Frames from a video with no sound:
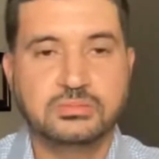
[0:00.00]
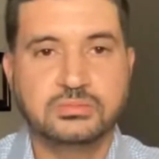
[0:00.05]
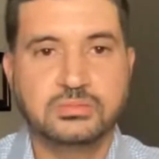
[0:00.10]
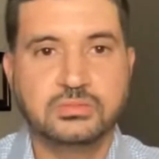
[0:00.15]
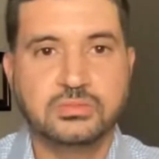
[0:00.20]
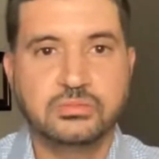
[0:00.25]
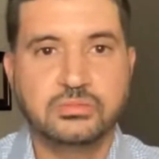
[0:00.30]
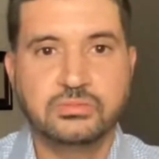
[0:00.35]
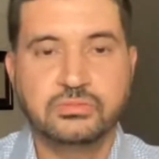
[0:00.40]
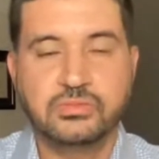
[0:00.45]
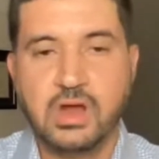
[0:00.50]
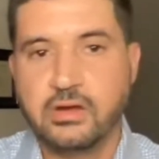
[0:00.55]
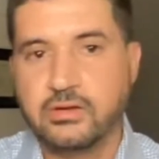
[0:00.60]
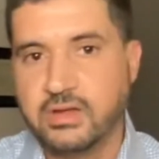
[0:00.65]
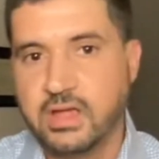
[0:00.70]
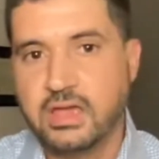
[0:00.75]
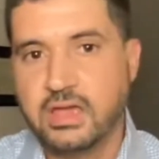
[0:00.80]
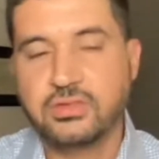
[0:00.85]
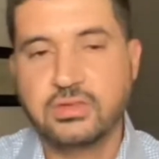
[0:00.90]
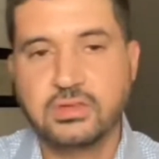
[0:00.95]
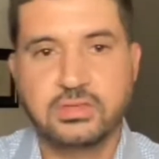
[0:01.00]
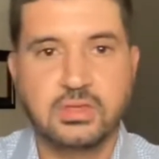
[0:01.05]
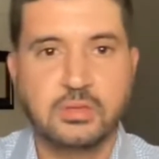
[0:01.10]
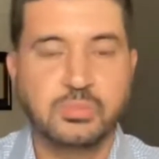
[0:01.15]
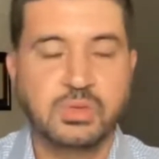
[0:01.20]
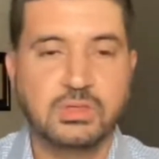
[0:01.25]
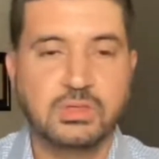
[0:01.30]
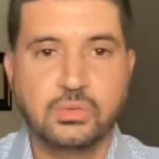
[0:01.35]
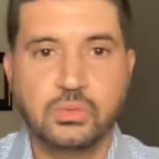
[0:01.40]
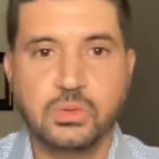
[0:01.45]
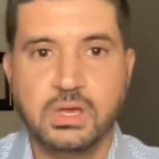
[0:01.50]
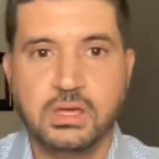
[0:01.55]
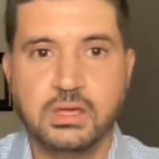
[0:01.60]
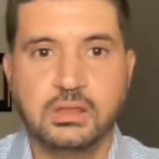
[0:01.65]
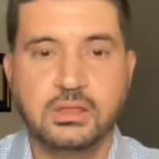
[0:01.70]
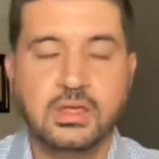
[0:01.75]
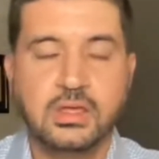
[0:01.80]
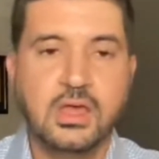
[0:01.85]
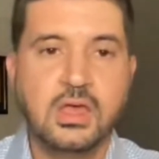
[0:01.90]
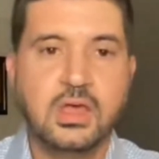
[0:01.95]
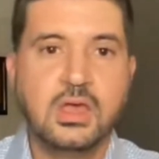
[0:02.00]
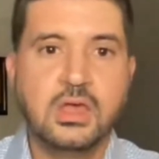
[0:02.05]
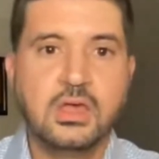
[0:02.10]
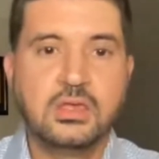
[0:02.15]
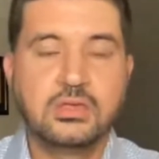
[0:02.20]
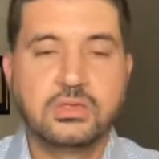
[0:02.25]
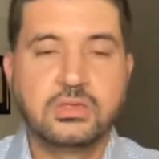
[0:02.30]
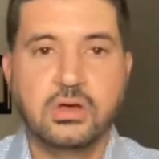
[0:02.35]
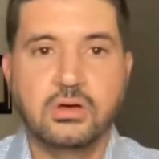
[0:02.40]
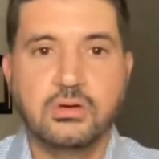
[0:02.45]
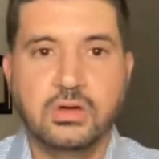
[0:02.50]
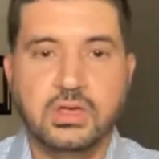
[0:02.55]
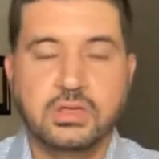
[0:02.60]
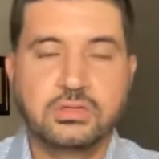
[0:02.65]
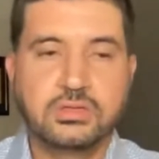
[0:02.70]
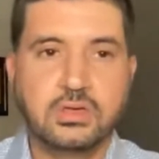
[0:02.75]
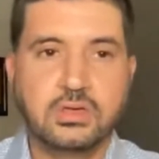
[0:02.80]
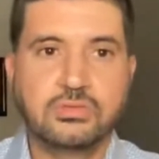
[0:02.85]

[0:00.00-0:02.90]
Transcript: variations in between. So it's just